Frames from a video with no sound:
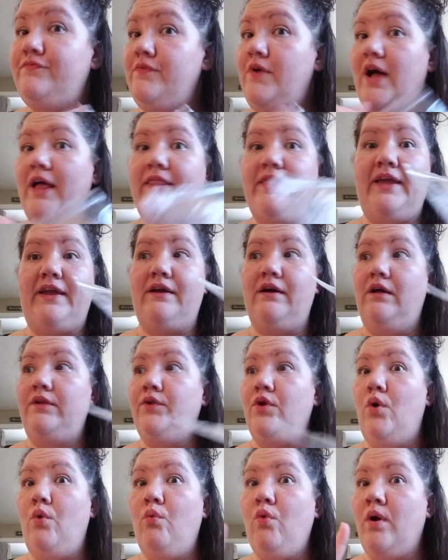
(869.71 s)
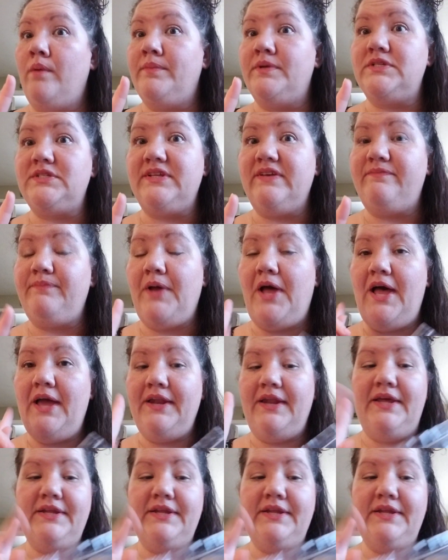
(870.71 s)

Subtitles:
I like no warmers left behind.